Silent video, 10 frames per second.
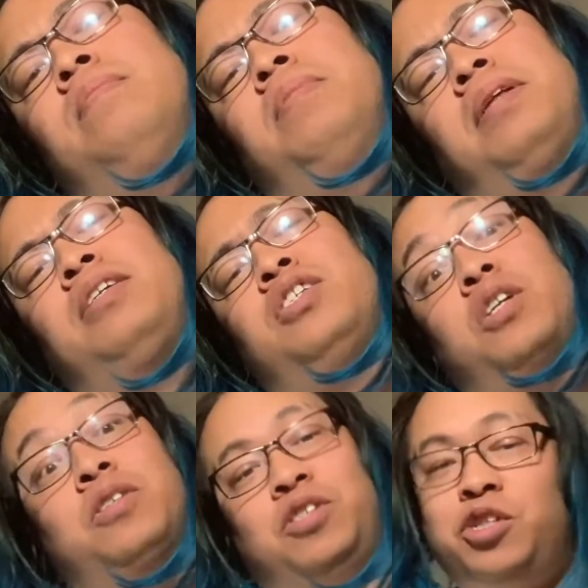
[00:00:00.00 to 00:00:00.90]
But that just
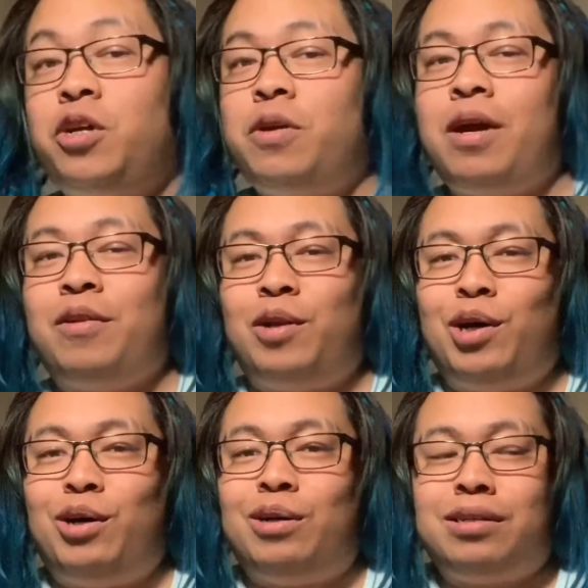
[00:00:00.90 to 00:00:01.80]
goes to show you how
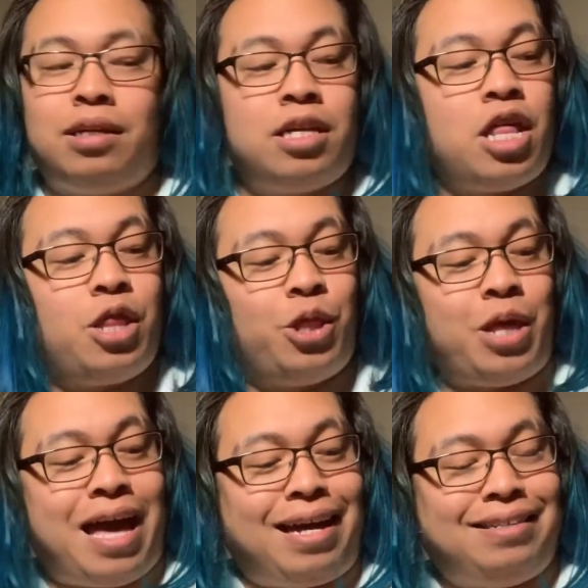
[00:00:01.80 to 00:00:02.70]
long
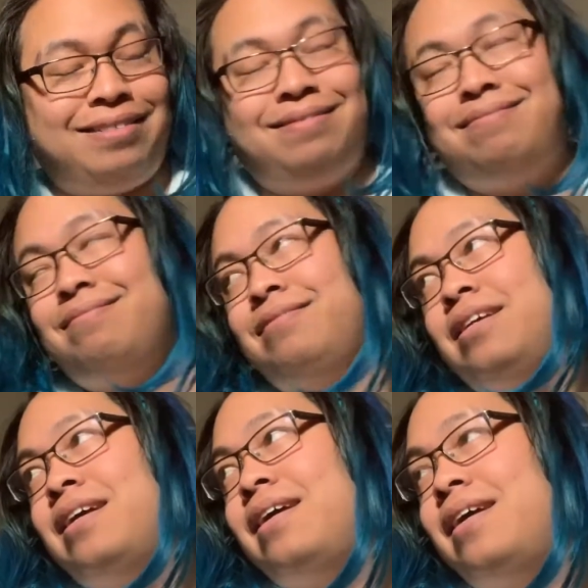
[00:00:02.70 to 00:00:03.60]
that
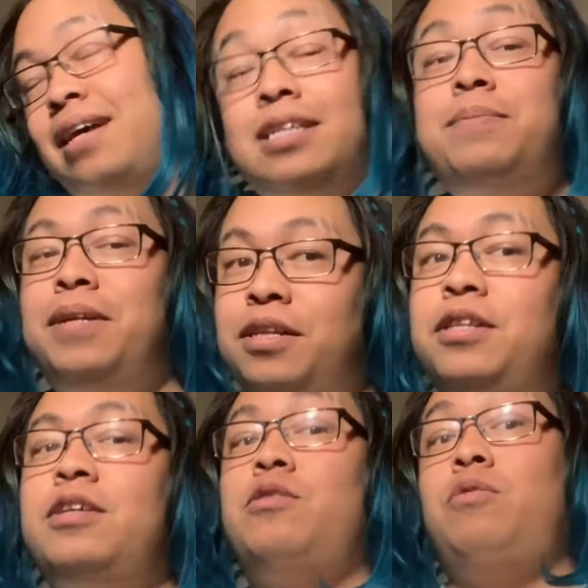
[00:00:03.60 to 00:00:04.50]
has been in
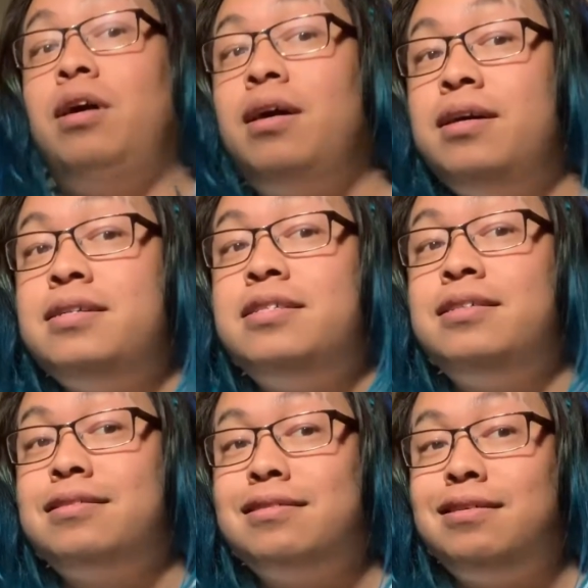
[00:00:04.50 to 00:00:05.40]
the garage.
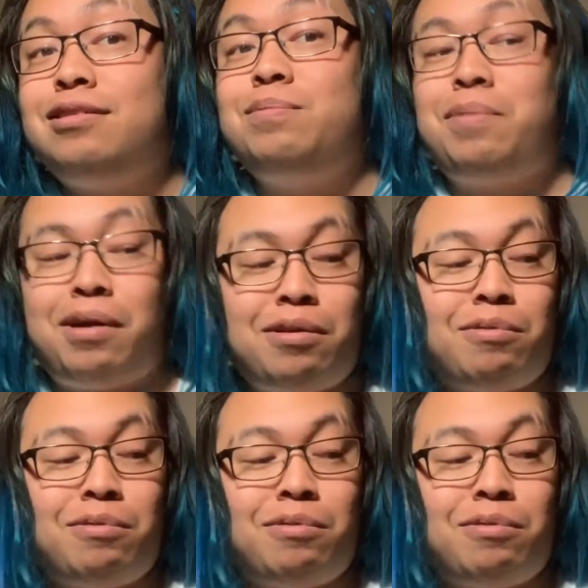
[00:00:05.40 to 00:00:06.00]
It's got spider